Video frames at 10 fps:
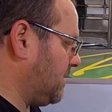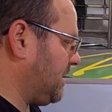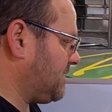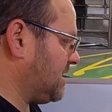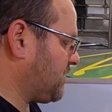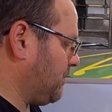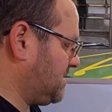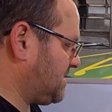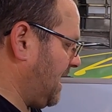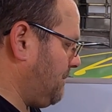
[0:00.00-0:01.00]
looking at this
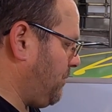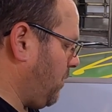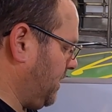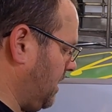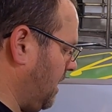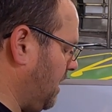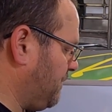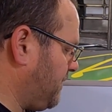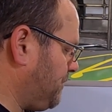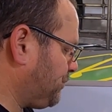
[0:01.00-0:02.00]
from a standpoint
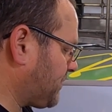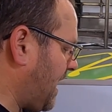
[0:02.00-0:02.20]
of,